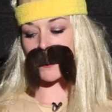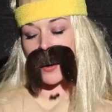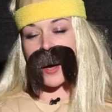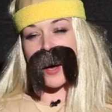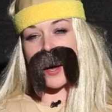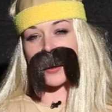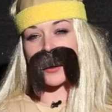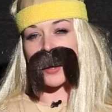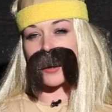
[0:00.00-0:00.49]

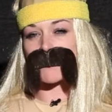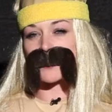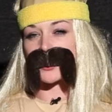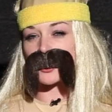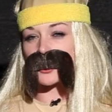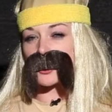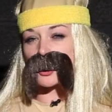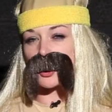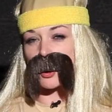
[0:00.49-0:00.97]
man, I've
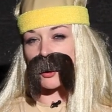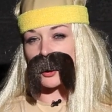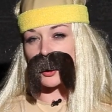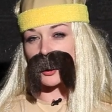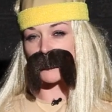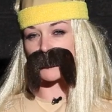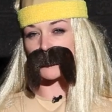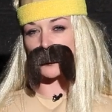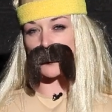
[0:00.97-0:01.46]
been
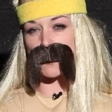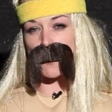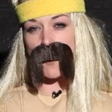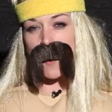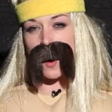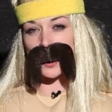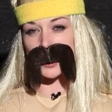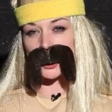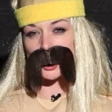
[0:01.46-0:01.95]
scarred for
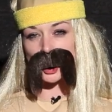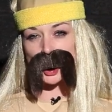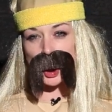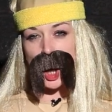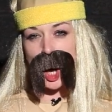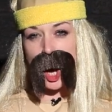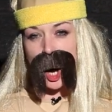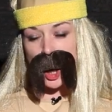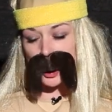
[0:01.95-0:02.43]
one
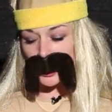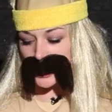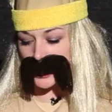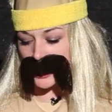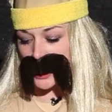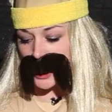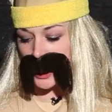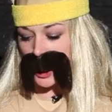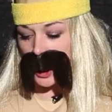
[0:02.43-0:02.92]

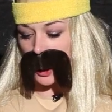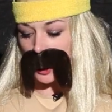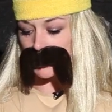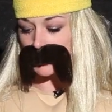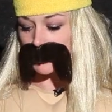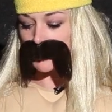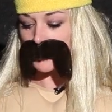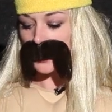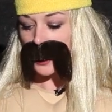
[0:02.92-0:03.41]
long
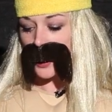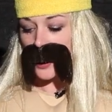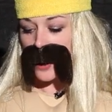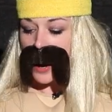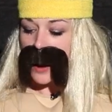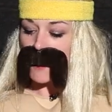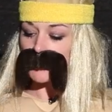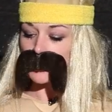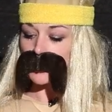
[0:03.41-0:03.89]
year.
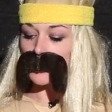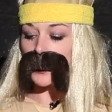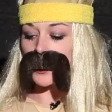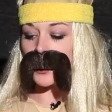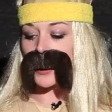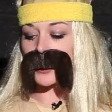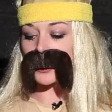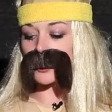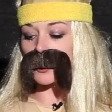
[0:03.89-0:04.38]

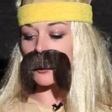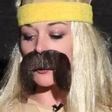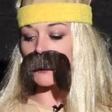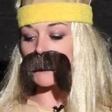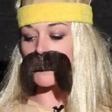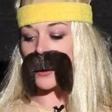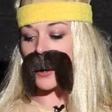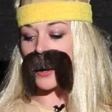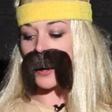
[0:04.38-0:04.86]
Everywhere I
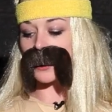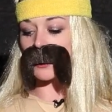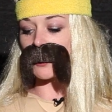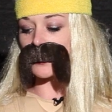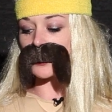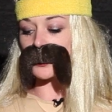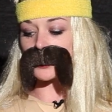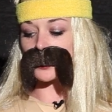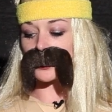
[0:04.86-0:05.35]
go, man,
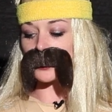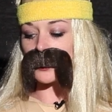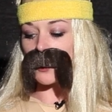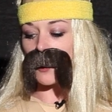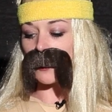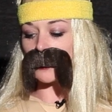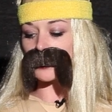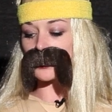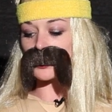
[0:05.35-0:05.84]
all the little
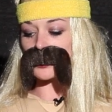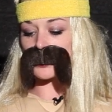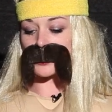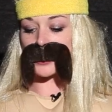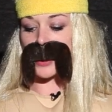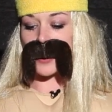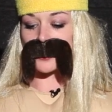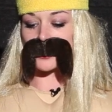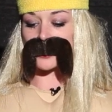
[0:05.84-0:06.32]

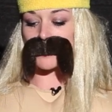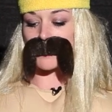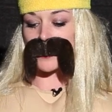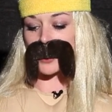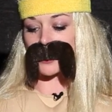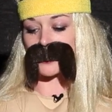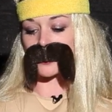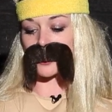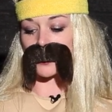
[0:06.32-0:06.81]
Hulksters ask
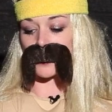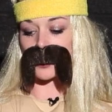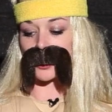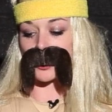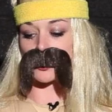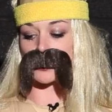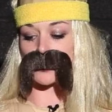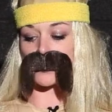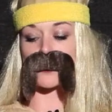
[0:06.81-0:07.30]
me, is there
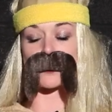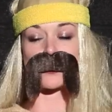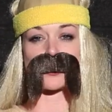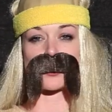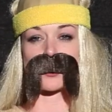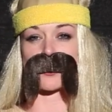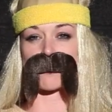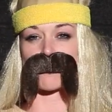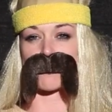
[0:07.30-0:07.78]
any
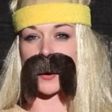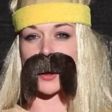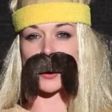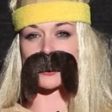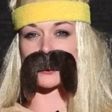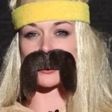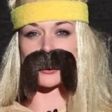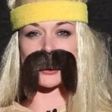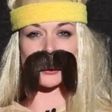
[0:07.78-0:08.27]
truth to the
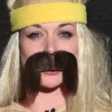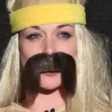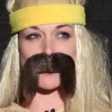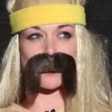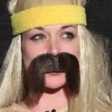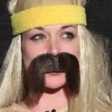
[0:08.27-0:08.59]
fact that there